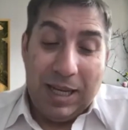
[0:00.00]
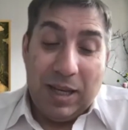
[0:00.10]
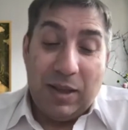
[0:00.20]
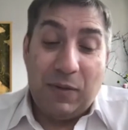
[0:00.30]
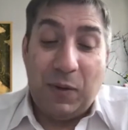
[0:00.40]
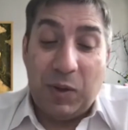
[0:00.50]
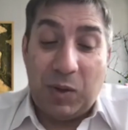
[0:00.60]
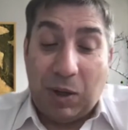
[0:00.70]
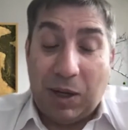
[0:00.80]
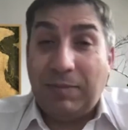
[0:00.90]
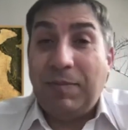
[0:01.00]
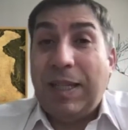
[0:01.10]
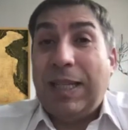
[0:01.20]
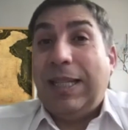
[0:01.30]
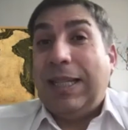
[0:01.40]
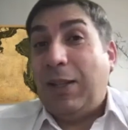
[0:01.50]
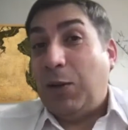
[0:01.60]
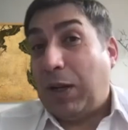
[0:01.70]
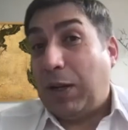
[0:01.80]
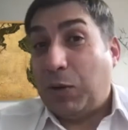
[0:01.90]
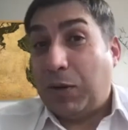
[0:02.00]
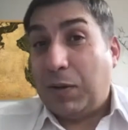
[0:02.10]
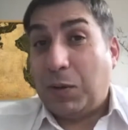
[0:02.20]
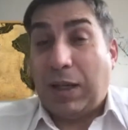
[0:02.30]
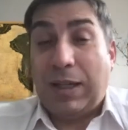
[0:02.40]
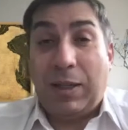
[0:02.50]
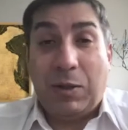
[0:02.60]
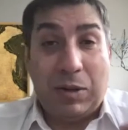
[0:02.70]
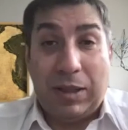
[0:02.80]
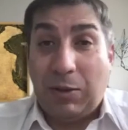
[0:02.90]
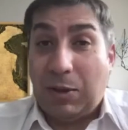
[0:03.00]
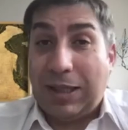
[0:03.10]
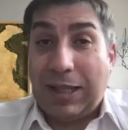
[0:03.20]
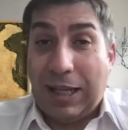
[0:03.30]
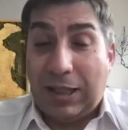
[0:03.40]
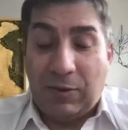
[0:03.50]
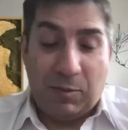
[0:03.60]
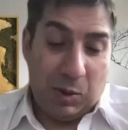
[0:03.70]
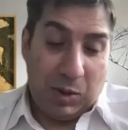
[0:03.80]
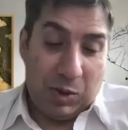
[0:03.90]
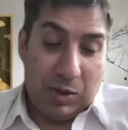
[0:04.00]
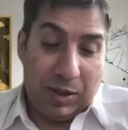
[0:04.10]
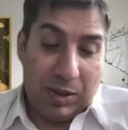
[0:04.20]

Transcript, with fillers: The first one you're an author, you're, you're a creative person.